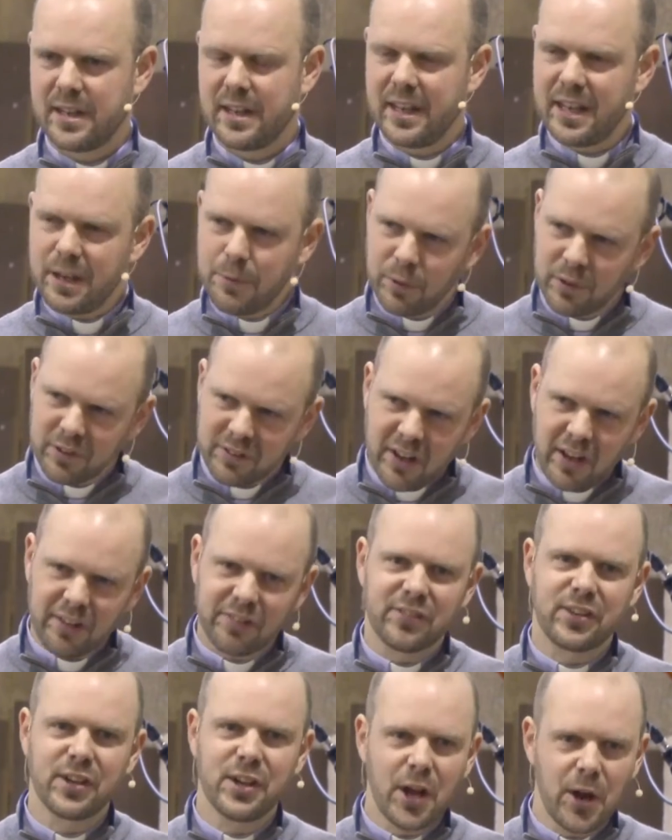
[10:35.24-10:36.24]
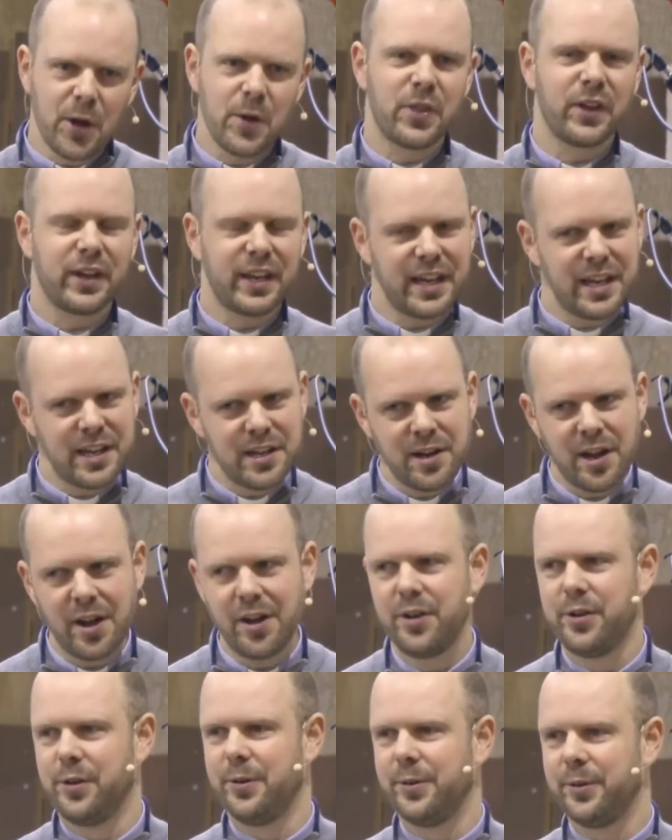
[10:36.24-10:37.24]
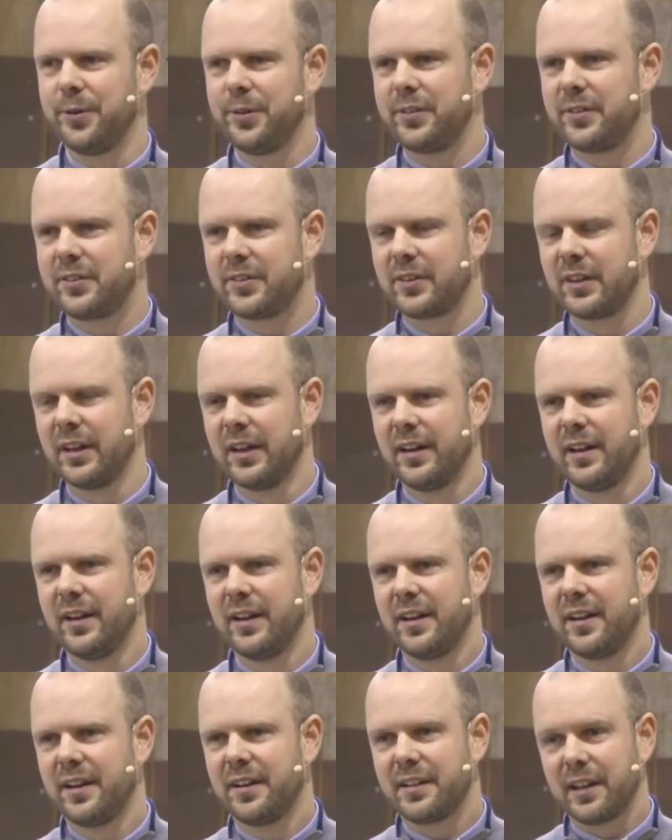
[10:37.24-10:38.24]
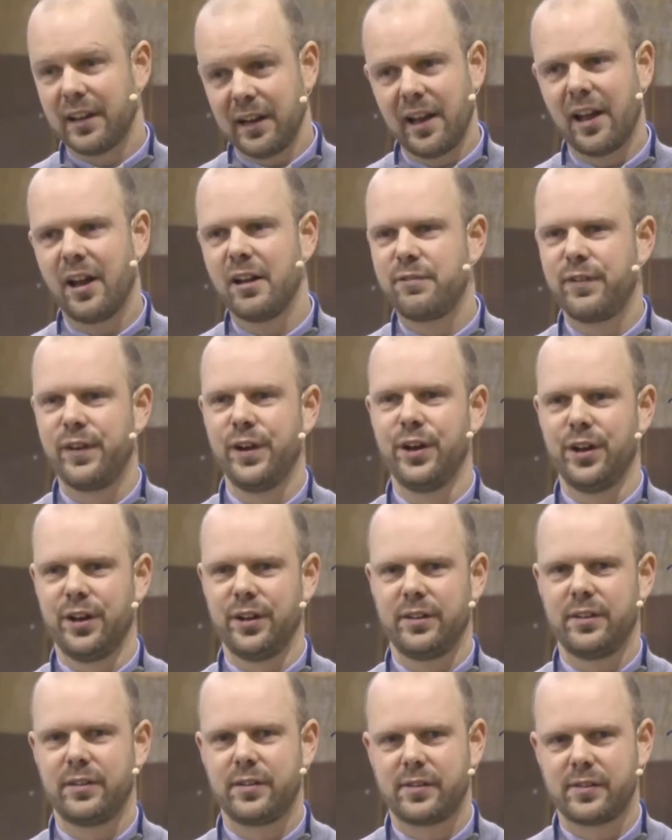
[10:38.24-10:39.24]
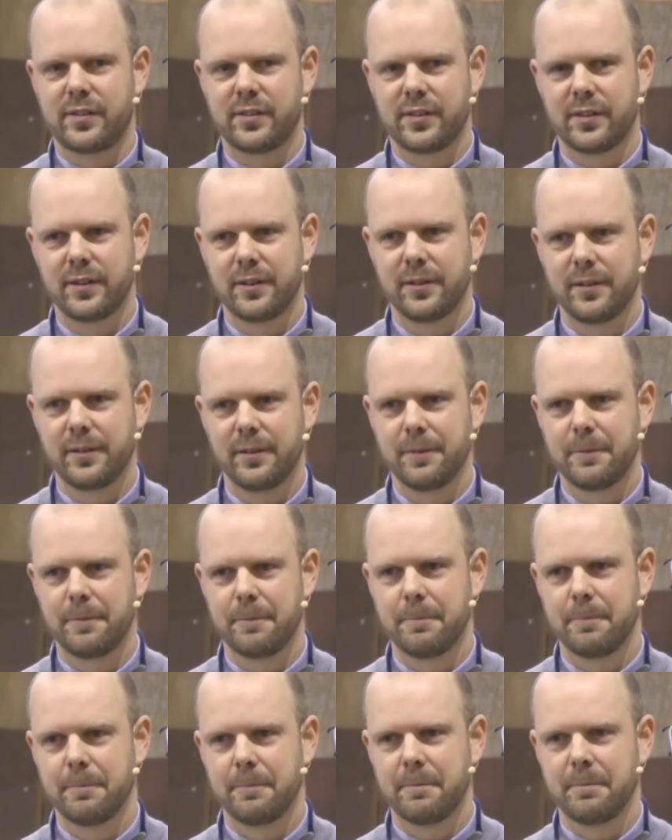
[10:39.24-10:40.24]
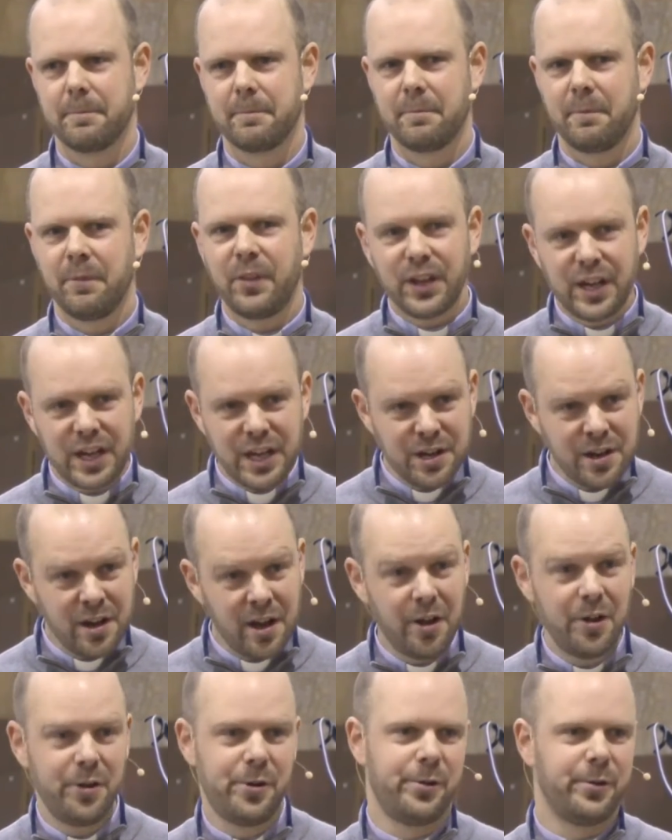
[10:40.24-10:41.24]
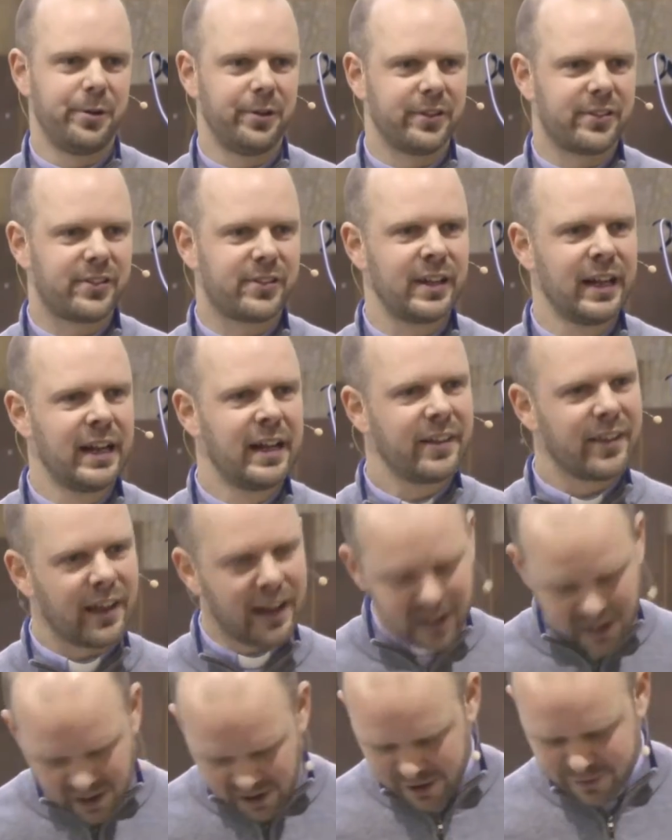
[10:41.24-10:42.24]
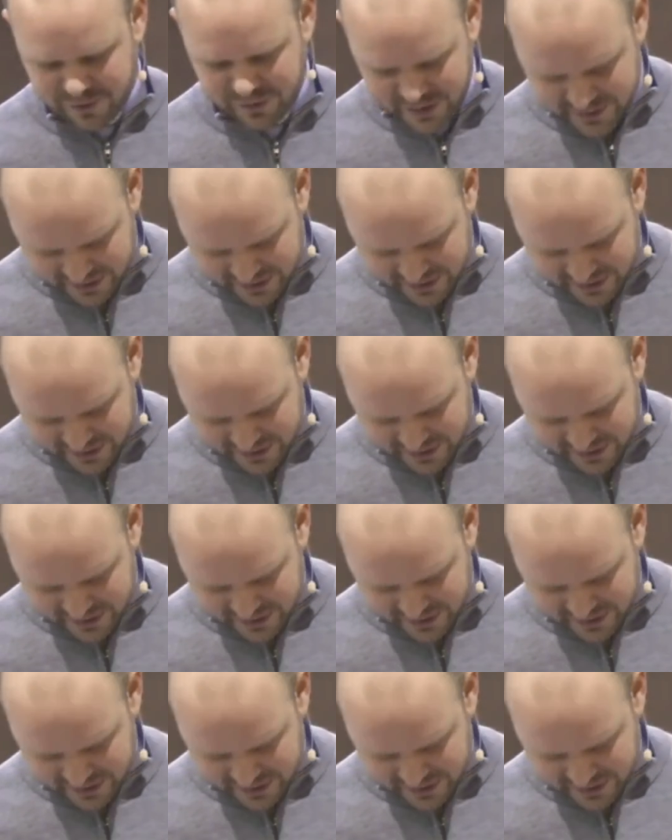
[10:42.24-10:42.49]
He wants us to know that He knows that life hurts that He knows that life